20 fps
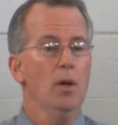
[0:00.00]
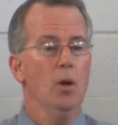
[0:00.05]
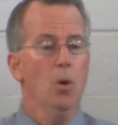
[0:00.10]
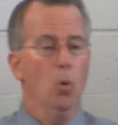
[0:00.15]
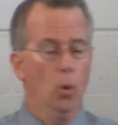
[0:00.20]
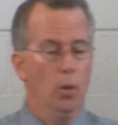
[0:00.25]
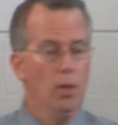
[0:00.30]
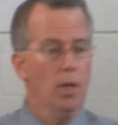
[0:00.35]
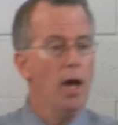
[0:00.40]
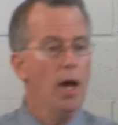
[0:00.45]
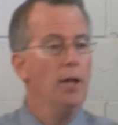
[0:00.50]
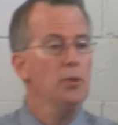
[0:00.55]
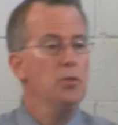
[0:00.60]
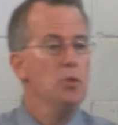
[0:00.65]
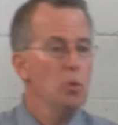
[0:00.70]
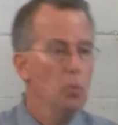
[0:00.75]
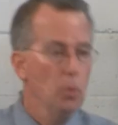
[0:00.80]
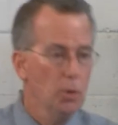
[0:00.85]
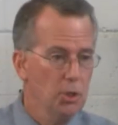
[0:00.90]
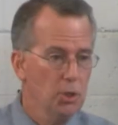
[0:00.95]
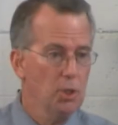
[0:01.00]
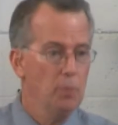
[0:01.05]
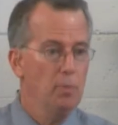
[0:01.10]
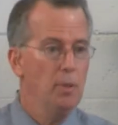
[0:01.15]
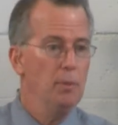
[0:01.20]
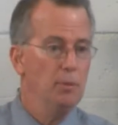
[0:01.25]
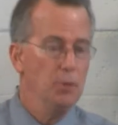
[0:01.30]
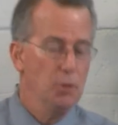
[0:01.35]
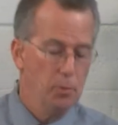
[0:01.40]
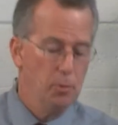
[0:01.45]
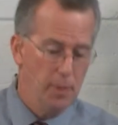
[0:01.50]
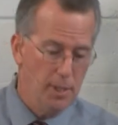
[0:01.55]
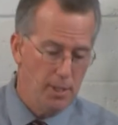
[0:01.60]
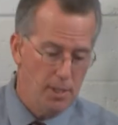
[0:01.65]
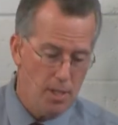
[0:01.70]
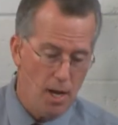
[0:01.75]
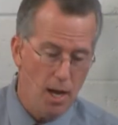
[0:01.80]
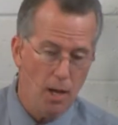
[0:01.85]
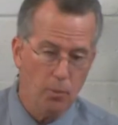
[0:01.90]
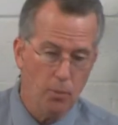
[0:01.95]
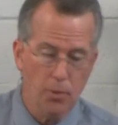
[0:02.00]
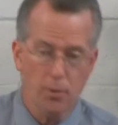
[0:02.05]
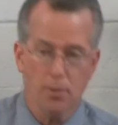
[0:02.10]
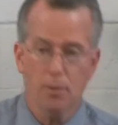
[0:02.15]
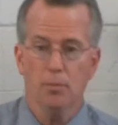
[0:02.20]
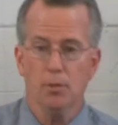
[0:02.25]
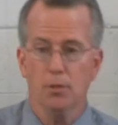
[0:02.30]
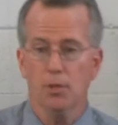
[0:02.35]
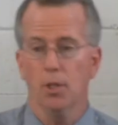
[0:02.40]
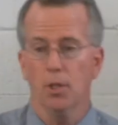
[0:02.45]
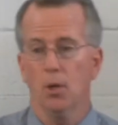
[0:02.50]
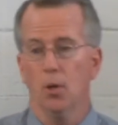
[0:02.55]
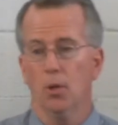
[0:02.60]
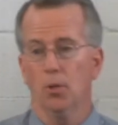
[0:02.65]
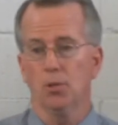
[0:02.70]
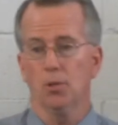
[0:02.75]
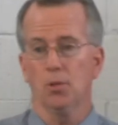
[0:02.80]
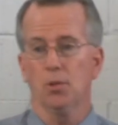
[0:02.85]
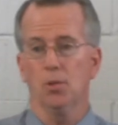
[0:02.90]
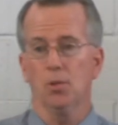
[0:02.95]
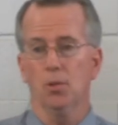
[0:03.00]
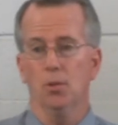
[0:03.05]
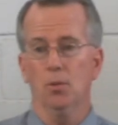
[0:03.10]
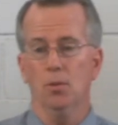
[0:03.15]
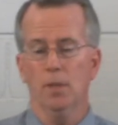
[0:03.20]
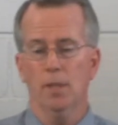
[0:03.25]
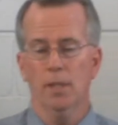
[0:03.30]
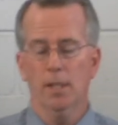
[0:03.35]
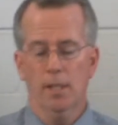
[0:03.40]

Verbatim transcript: or not to worship him and spend time with him as he calls us to,